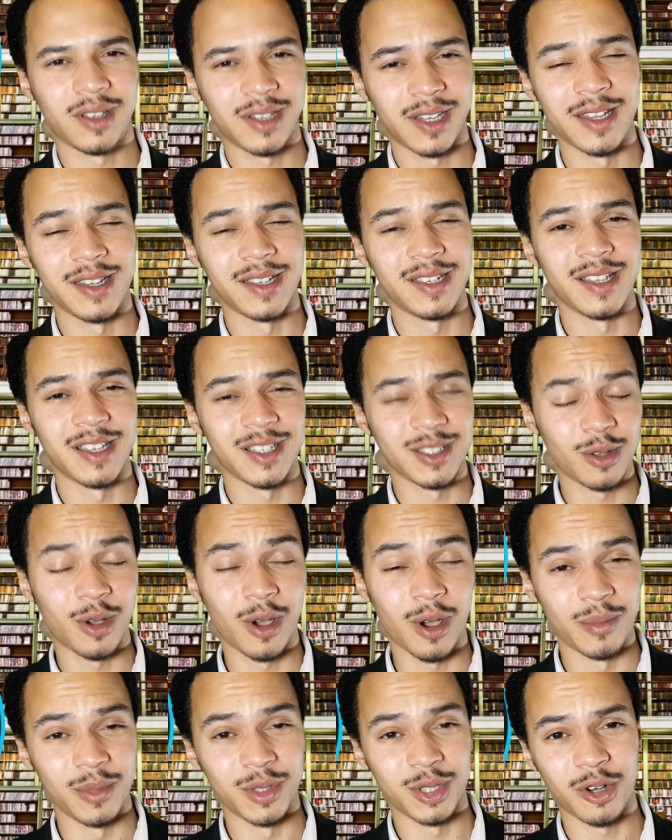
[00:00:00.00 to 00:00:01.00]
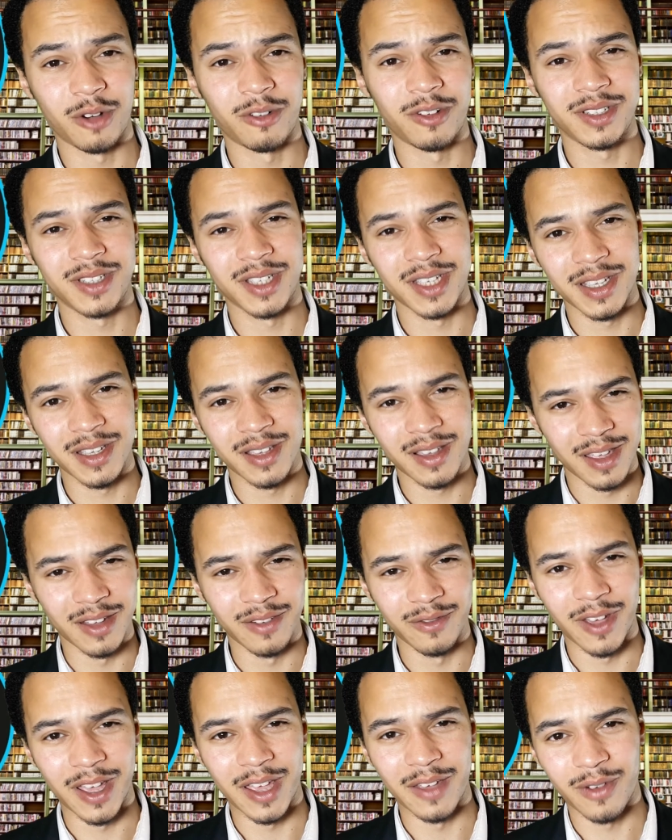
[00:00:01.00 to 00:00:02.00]
clearly there's not a majority
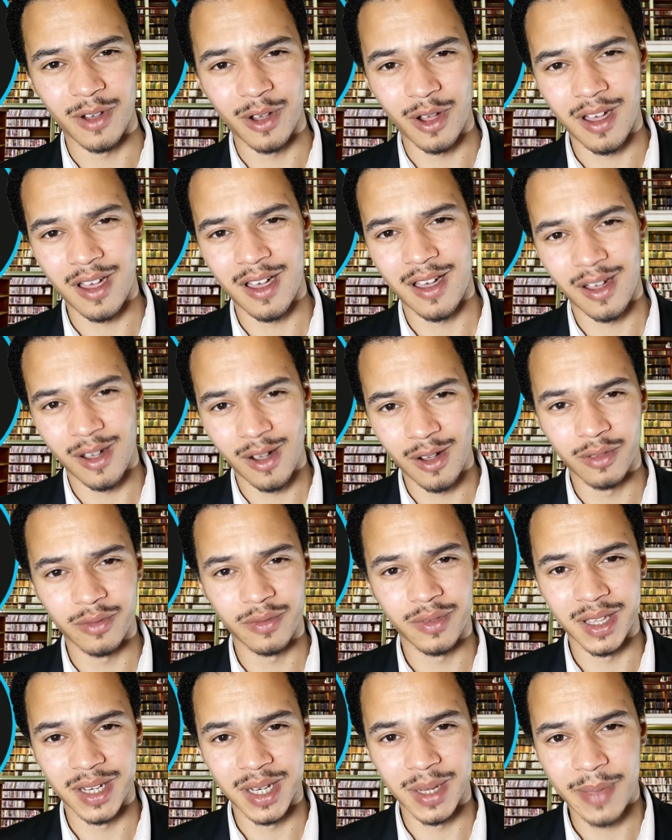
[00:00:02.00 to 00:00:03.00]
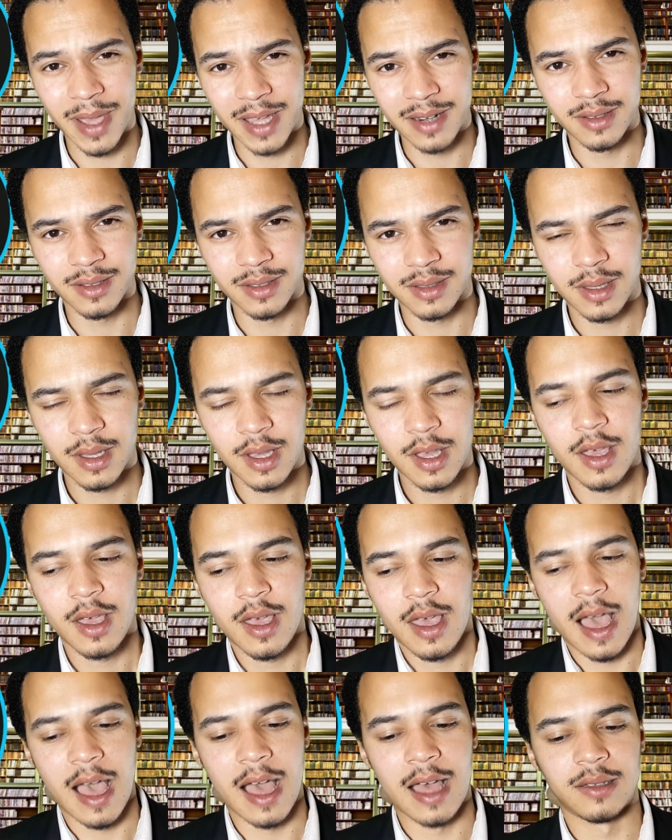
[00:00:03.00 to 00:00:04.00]
in favour of independence.
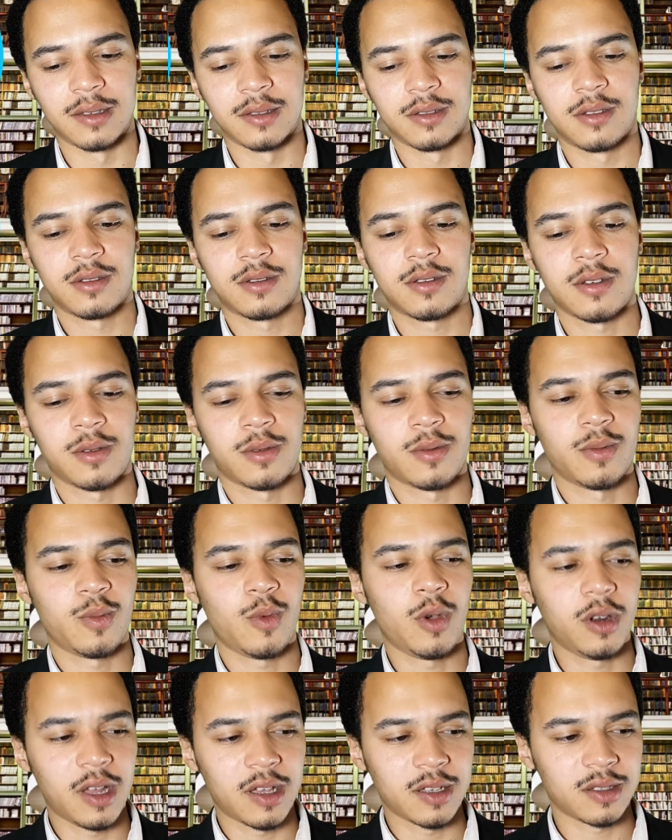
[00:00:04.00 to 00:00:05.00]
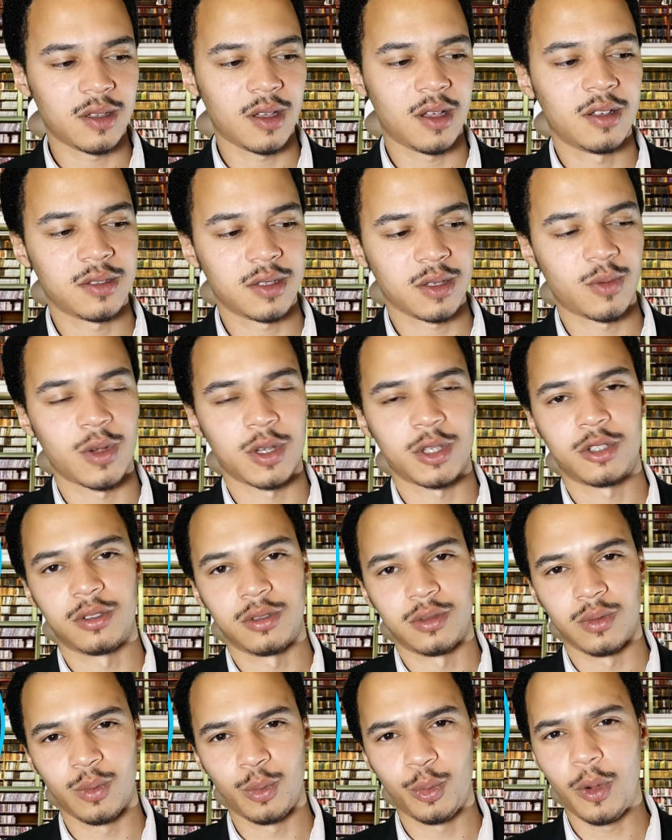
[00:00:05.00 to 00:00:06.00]
And so one has to ask the
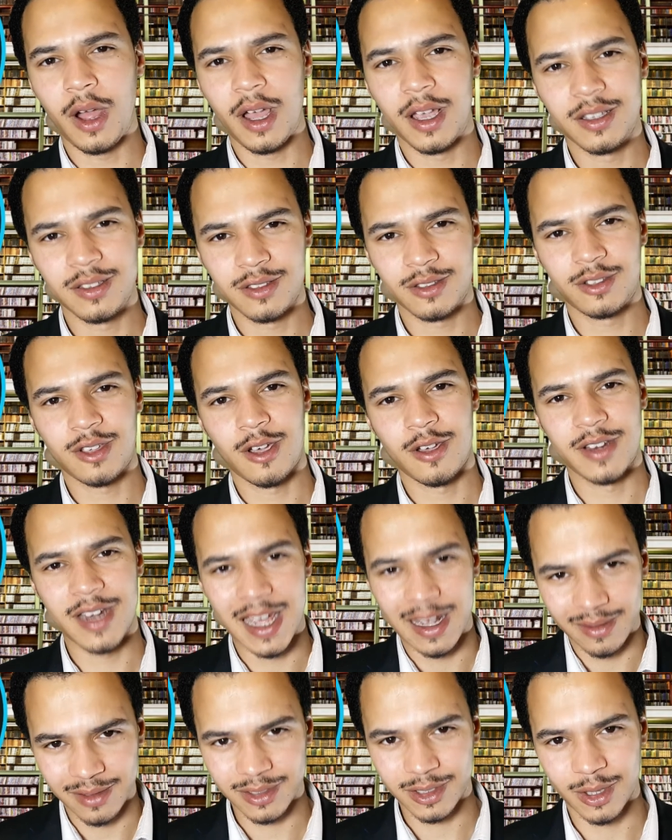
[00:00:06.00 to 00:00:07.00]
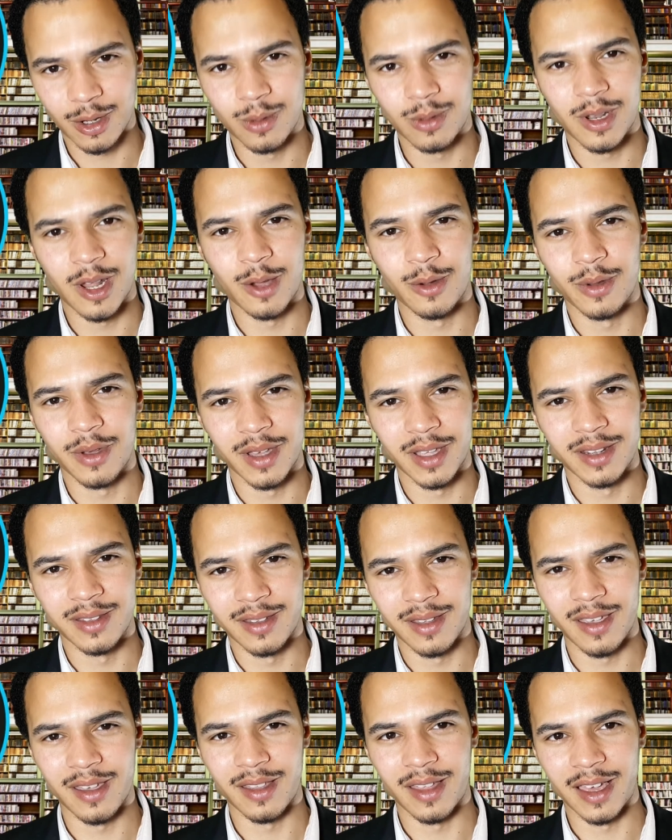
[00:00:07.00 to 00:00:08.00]
question, why is the turnout so low
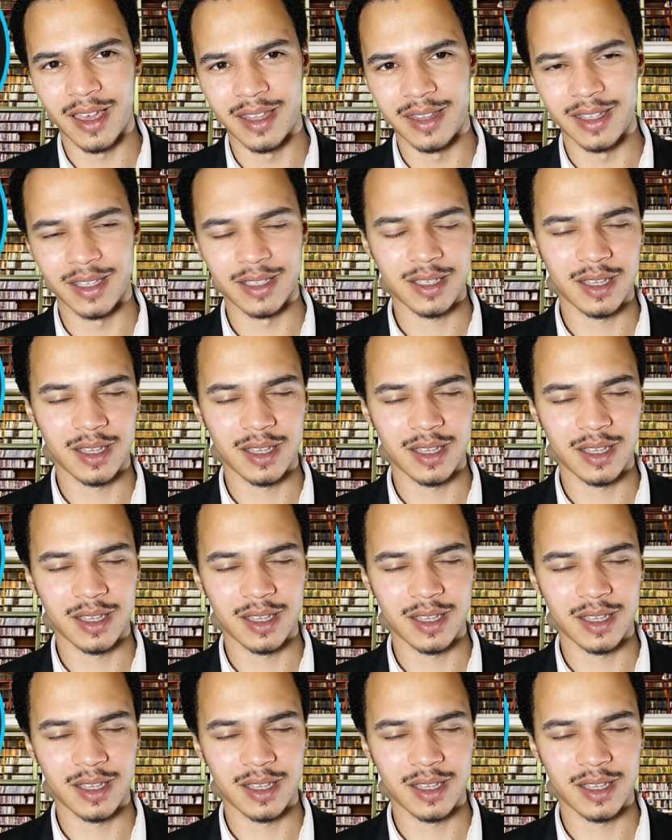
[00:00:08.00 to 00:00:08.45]
in these